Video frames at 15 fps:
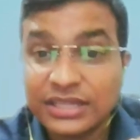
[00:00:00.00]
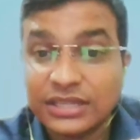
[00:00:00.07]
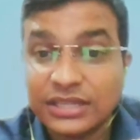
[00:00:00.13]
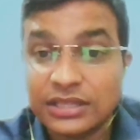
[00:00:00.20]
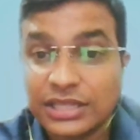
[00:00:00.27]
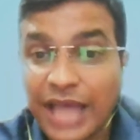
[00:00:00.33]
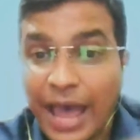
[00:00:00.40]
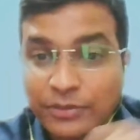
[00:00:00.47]

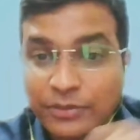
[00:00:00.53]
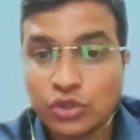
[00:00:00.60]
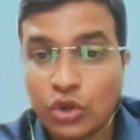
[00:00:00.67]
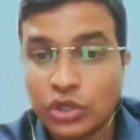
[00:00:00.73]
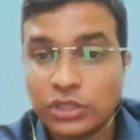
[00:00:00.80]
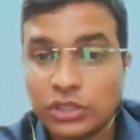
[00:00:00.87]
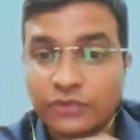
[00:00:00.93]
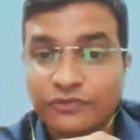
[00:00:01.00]

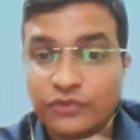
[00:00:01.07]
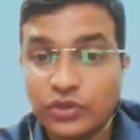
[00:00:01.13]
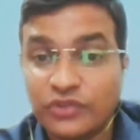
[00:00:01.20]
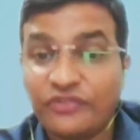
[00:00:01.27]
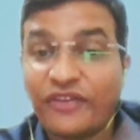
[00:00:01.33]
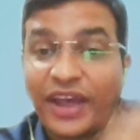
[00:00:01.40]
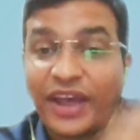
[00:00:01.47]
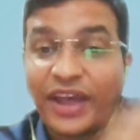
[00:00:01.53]
Amazon would
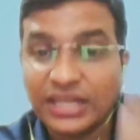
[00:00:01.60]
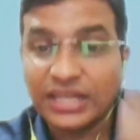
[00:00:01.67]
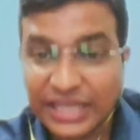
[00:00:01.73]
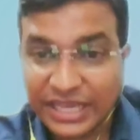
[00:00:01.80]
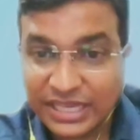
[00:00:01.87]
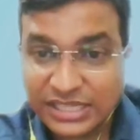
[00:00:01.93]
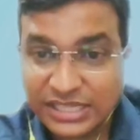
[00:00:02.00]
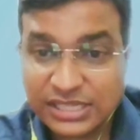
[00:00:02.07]
file a
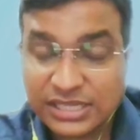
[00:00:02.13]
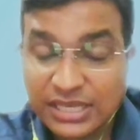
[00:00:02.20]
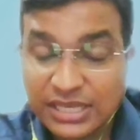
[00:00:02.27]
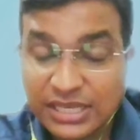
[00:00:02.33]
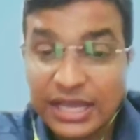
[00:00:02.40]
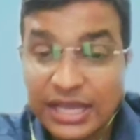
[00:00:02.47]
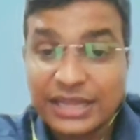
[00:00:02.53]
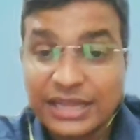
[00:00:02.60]
case
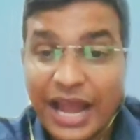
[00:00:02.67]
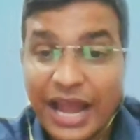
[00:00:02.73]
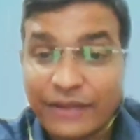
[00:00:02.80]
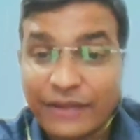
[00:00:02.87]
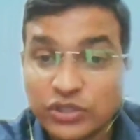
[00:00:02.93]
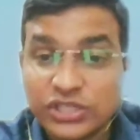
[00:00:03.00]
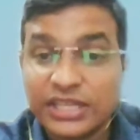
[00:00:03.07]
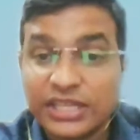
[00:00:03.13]
that would
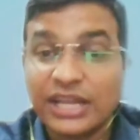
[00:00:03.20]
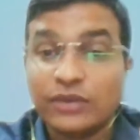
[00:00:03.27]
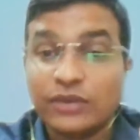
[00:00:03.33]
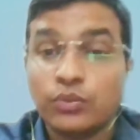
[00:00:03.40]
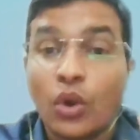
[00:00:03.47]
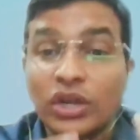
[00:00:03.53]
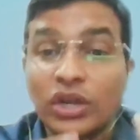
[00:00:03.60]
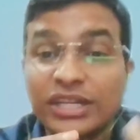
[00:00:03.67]
say that
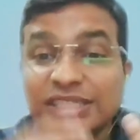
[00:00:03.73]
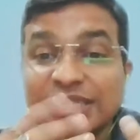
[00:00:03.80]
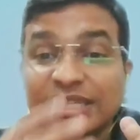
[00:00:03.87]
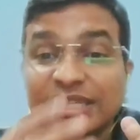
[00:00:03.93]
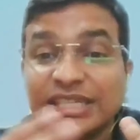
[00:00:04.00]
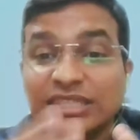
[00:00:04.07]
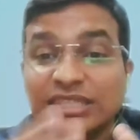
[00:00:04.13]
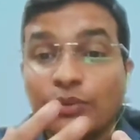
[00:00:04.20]
what is the
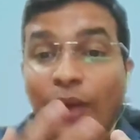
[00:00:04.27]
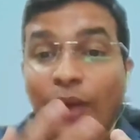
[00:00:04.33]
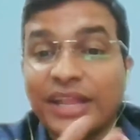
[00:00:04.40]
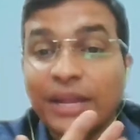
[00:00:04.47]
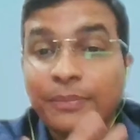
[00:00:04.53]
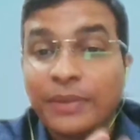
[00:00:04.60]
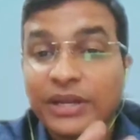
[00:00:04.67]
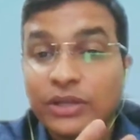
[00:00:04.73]
reason why that
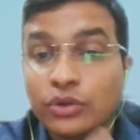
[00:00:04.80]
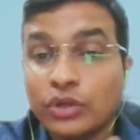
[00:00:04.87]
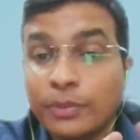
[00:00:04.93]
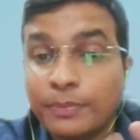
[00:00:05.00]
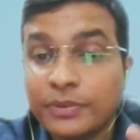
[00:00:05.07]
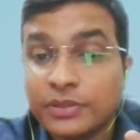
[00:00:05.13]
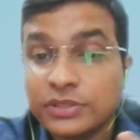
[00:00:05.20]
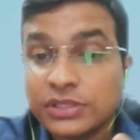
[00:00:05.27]
particular
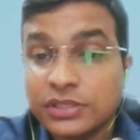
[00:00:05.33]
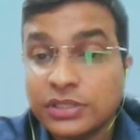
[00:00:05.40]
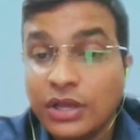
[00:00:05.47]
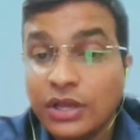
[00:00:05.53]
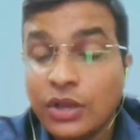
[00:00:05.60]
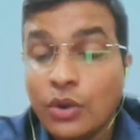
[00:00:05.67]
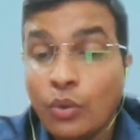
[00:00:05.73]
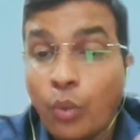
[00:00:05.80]
person
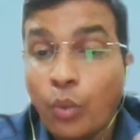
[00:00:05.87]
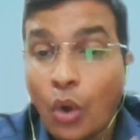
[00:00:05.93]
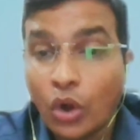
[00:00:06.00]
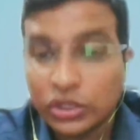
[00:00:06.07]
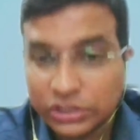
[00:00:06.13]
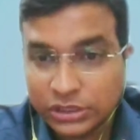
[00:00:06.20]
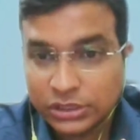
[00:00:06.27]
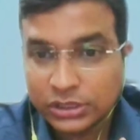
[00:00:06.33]

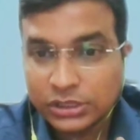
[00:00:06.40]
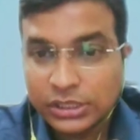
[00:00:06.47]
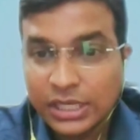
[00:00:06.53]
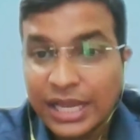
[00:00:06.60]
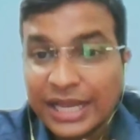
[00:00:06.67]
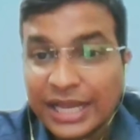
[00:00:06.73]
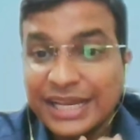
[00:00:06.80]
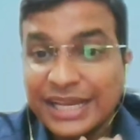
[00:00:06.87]
was
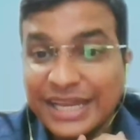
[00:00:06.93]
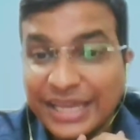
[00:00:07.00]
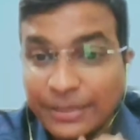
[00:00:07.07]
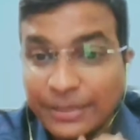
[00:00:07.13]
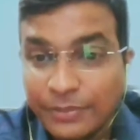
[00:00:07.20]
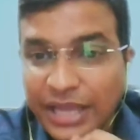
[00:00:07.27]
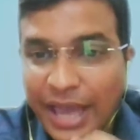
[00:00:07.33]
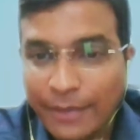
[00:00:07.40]

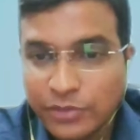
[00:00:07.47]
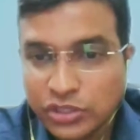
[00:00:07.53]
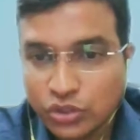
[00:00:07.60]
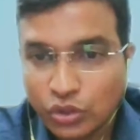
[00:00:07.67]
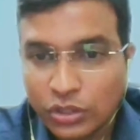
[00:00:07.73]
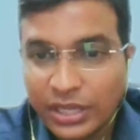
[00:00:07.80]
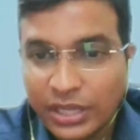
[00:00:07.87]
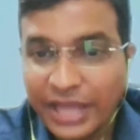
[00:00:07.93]
claiming Amazon.
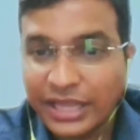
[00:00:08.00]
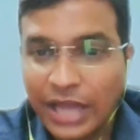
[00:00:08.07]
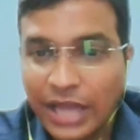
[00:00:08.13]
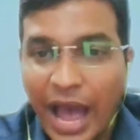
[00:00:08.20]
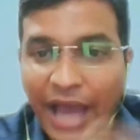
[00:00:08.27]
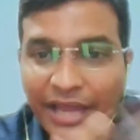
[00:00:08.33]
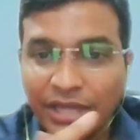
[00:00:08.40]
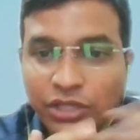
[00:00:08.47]
Like
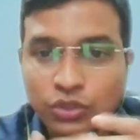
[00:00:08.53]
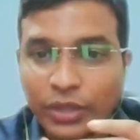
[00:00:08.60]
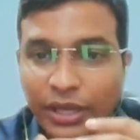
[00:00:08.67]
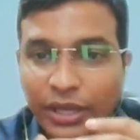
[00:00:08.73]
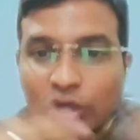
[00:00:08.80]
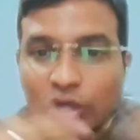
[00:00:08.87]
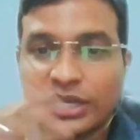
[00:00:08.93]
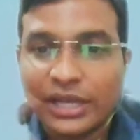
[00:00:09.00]
I and you
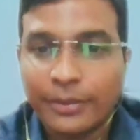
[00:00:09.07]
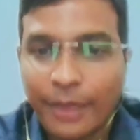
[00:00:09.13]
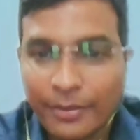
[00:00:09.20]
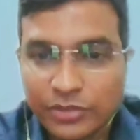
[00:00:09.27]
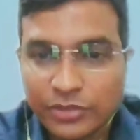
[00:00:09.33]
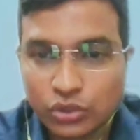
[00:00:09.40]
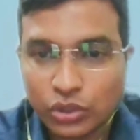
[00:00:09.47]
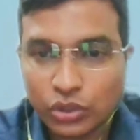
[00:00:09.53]
cannot claim
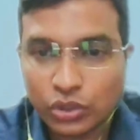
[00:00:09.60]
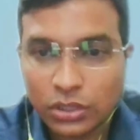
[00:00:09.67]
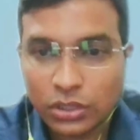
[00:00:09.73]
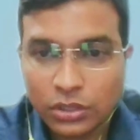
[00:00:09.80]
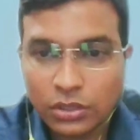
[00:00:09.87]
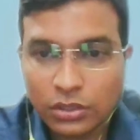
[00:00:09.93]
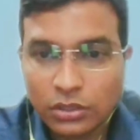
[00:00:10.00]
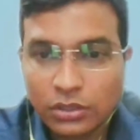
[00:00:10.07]
Amazon.
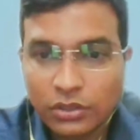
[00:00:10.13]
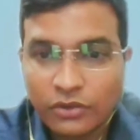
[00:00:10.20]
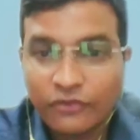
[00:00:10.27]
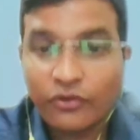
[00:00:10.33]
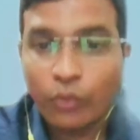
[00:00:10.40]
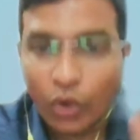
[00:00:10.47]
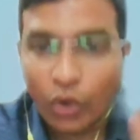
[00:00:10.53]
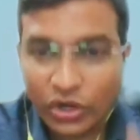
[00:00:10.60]
For
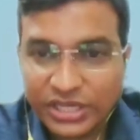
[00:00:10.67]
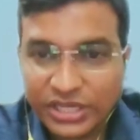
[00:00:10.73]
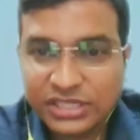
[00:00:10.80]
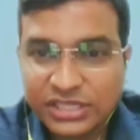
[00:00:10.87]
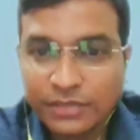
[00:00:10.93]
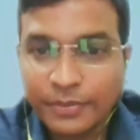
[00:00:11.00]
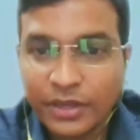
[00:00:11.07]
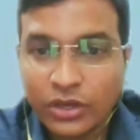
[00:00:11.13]
what
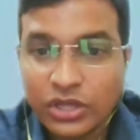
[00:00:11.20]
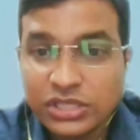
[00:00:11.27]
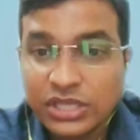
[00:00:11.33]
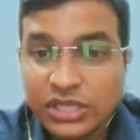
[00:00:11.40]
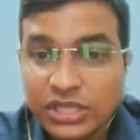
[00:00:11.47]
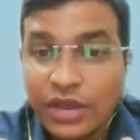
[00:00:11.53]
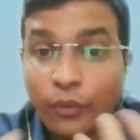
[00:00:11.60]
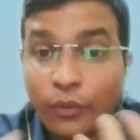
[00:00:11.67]
reason? Because
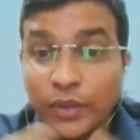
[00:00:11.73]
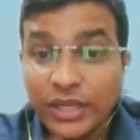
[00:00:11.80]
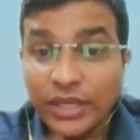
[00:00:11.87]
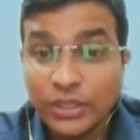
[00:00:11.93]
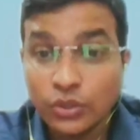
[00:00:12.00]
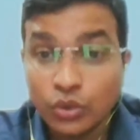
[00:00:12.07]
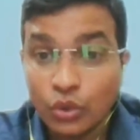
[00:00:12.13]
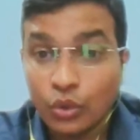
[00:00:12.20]
we
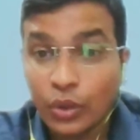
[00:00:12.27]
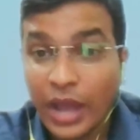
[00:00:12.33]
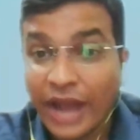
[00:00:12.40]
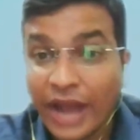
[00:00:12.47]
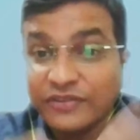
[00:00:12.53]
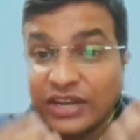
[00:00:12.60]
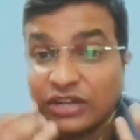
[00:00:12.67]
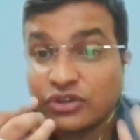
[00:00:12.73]
know and
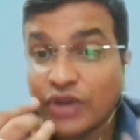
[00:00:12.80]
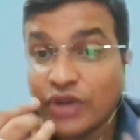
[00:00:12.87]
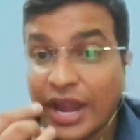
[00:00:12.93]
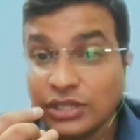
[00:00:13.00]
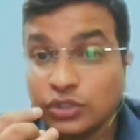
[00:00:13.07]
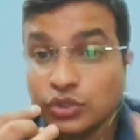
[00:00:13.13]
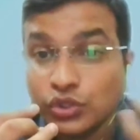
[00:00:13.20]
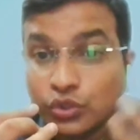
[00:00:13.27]
we are trying
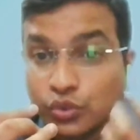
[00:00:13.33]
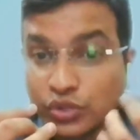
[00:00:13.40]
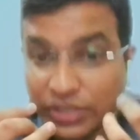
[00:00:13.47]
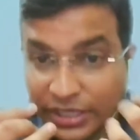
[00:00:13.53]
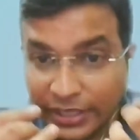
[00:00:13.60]
to use it.